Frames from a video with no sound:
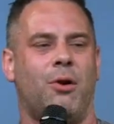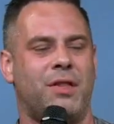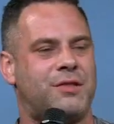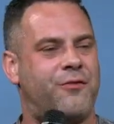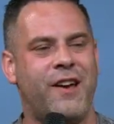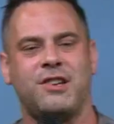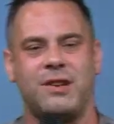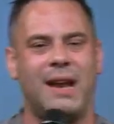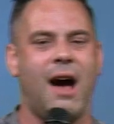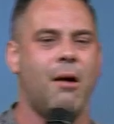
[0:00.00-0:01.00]
this fish,
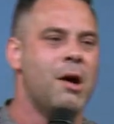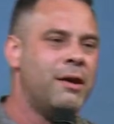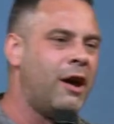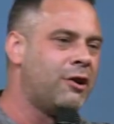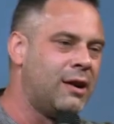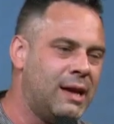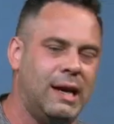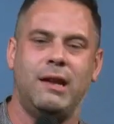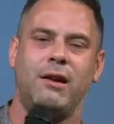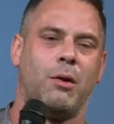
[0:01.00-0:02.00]
and now you're going to
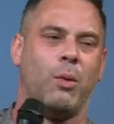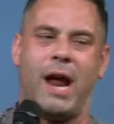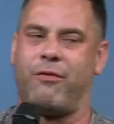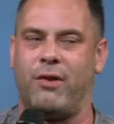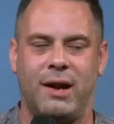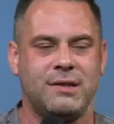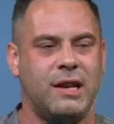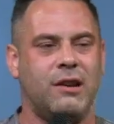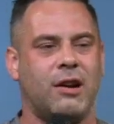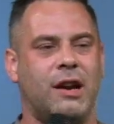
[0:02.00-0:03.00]
eat it or whatever it is that
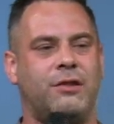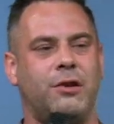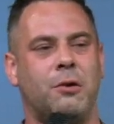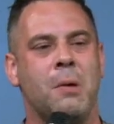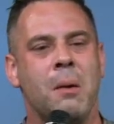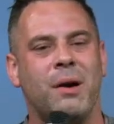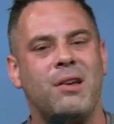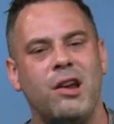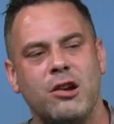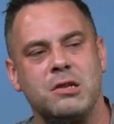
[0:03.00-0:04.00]
you're going to do. But
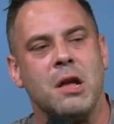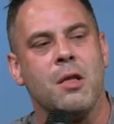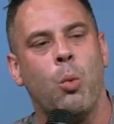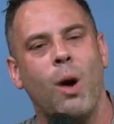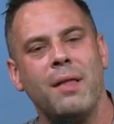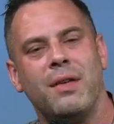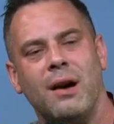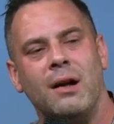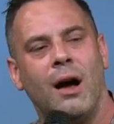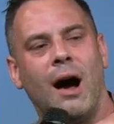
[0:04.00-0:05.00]
here's what
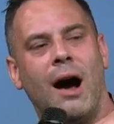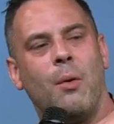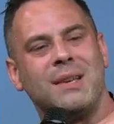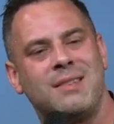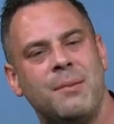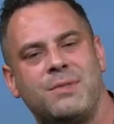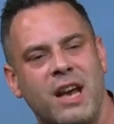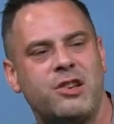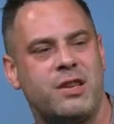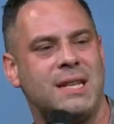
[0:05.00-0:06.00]
what
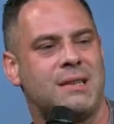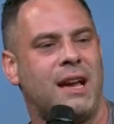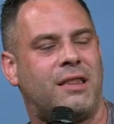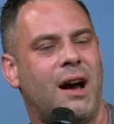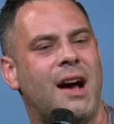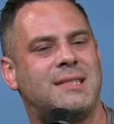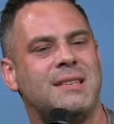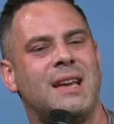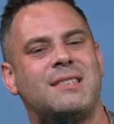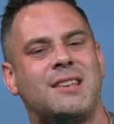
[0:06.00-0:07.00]
temptation is like to us.
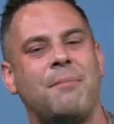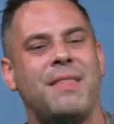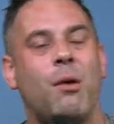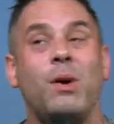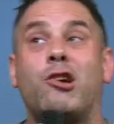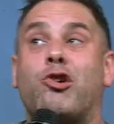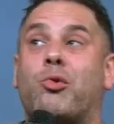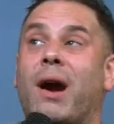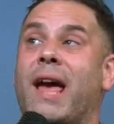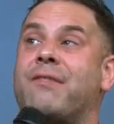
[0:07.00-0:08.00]
It's something that we
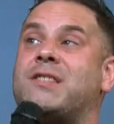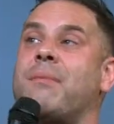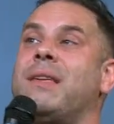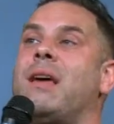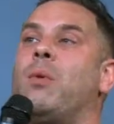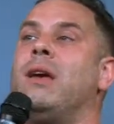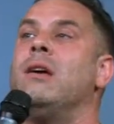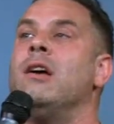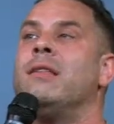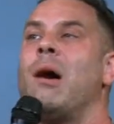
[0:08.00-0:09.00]
crave, something that
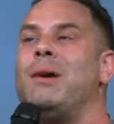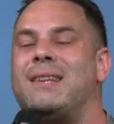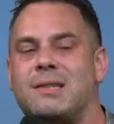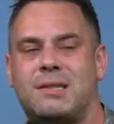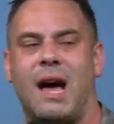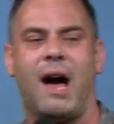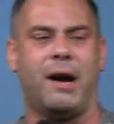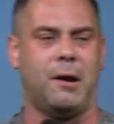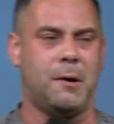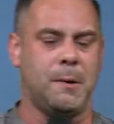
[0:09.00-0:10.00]
we
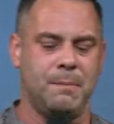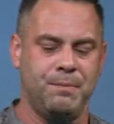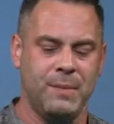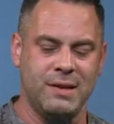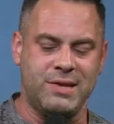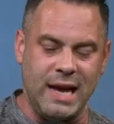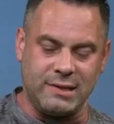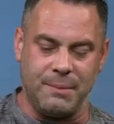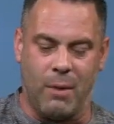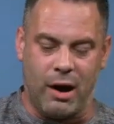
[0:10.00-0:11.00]
desire. It says
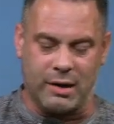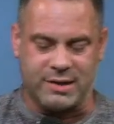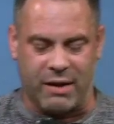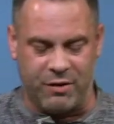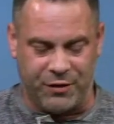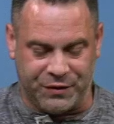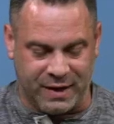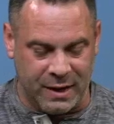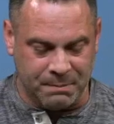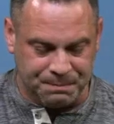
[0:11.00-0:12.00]
in Mark
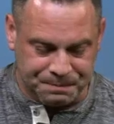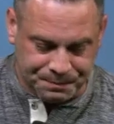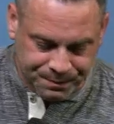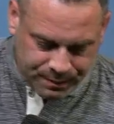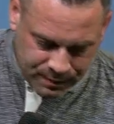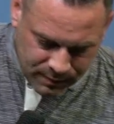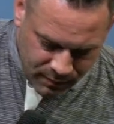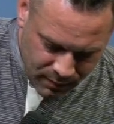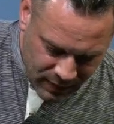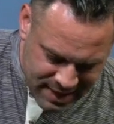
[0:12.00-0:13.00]
7:15,
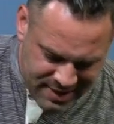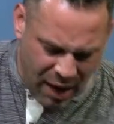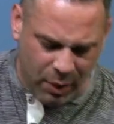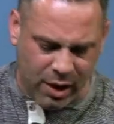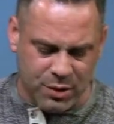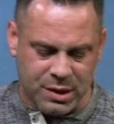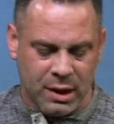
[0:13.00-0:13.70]
it's not what goes